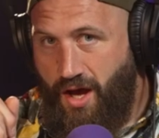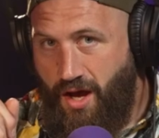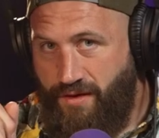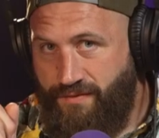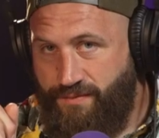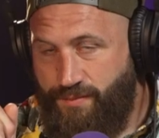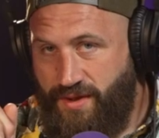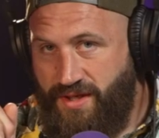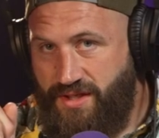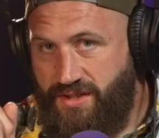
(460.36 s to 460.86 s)

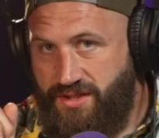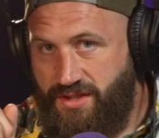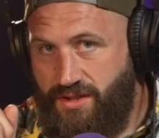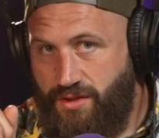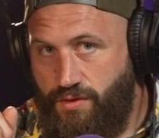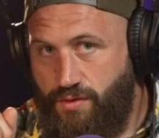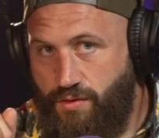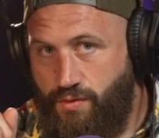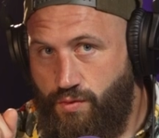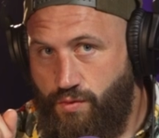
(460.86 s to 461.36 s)
I've been
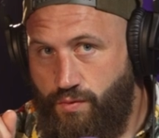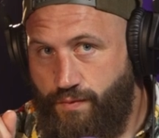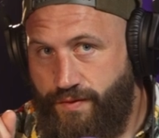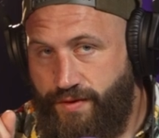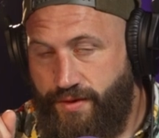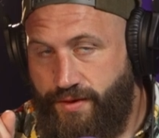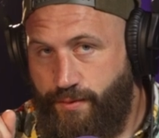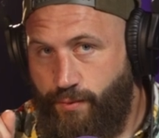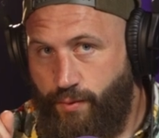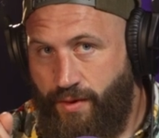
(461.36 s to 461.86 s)
to
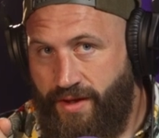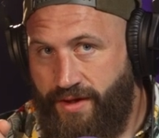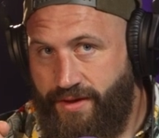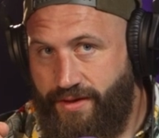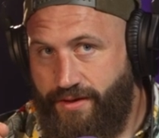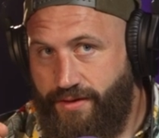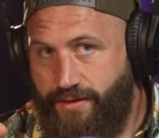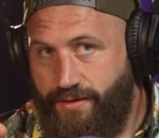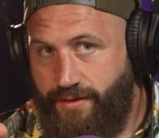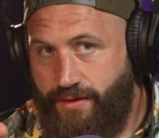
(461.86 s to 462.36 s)
the
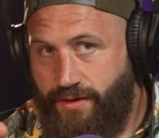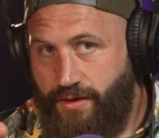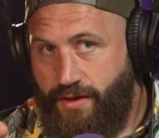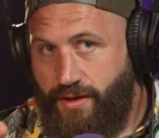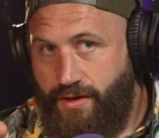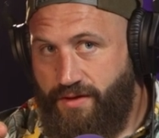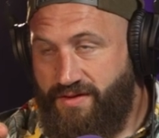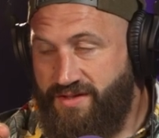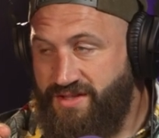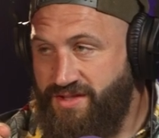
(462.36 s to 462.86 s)
one,
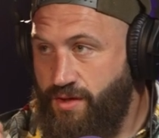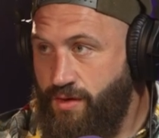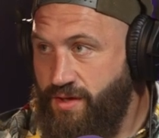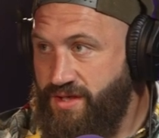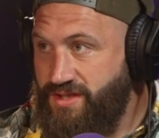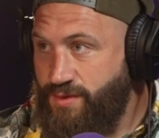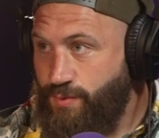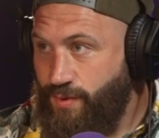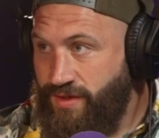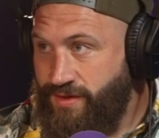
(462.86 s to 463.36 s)
the
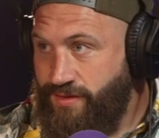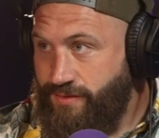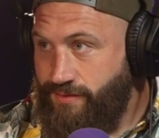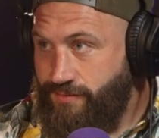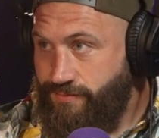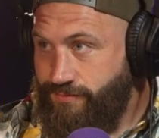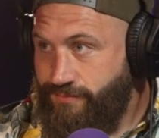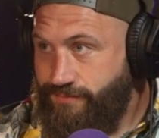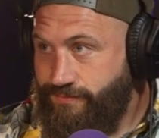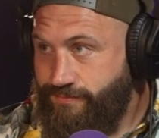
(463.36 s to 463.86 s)
science one.
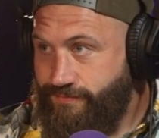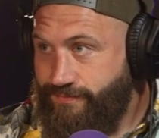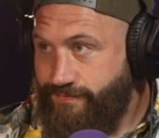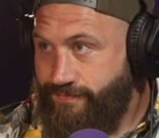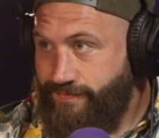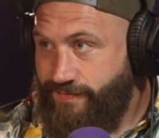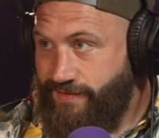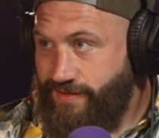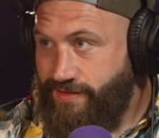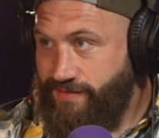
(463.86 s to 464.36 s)
Yeah.
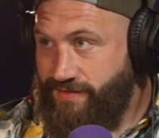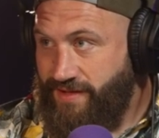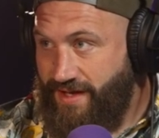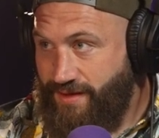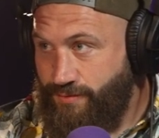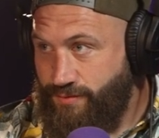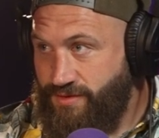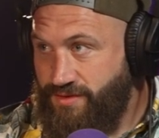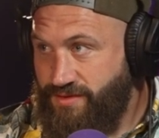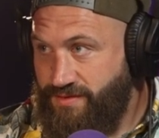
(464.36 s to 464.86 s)

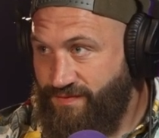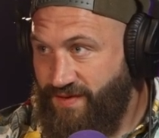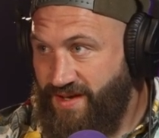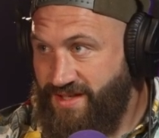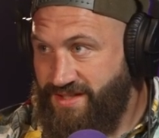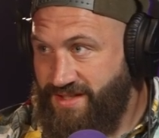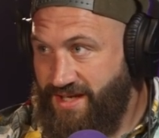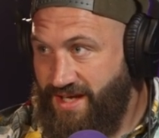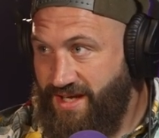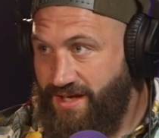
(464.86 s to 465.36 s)
That was
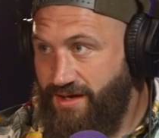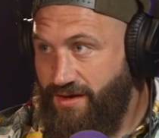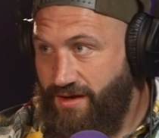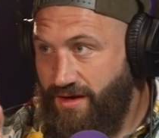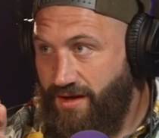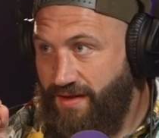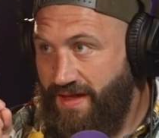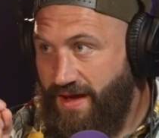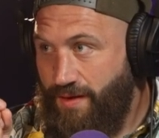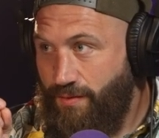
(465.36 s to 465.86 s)
fascinating. I
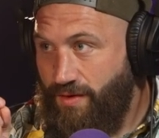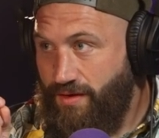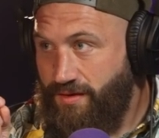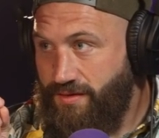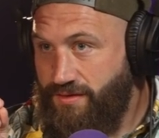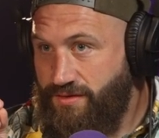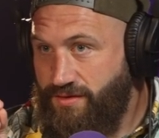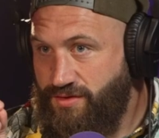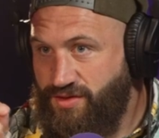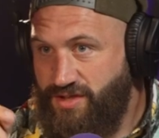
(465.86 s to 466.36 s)
like that one
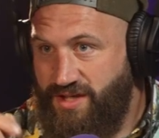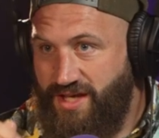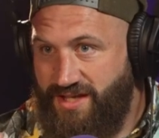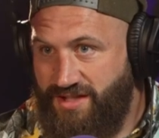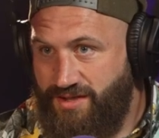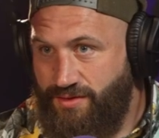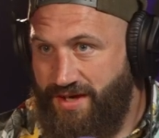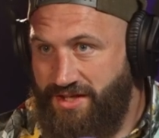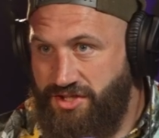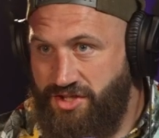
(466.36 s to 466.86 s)
because you get
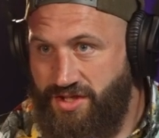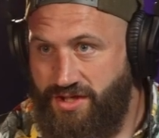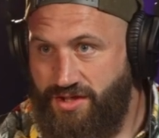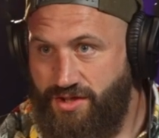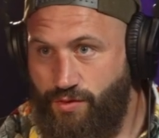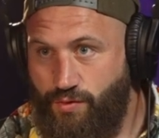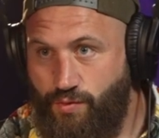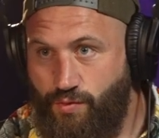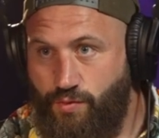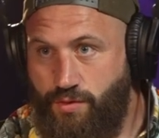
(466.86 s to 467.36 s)
to actually
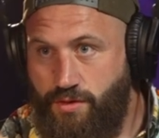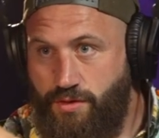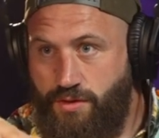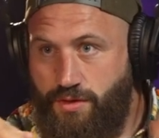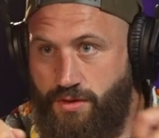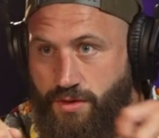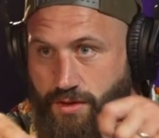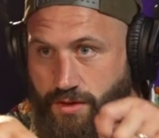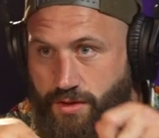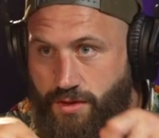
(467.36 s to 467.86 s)
do
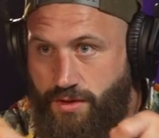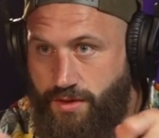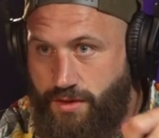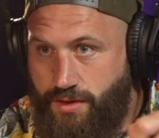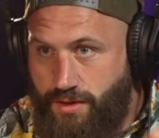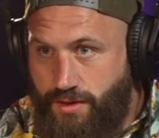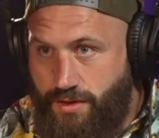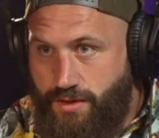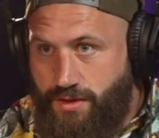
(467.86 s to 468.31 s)
mm.